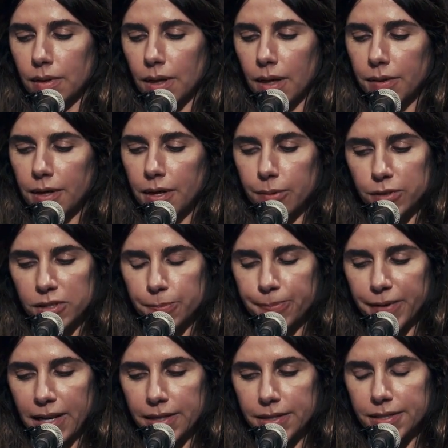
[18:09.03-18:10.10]
and there was
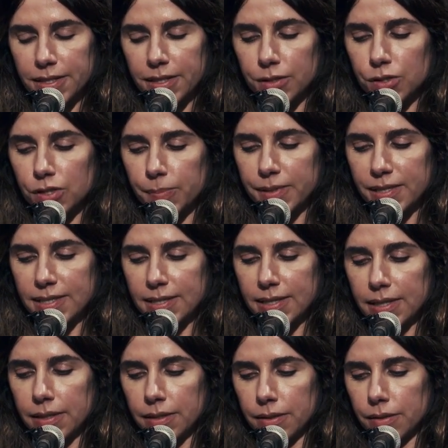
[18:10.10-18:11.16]
plenty to be
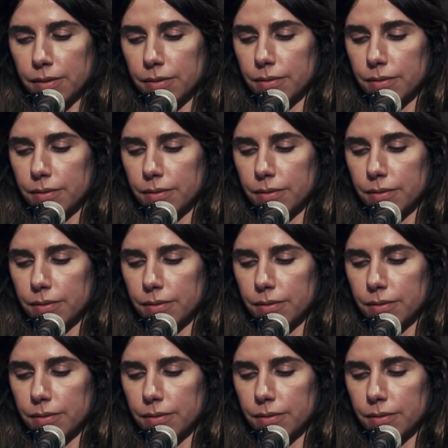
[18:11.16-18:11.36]
seen.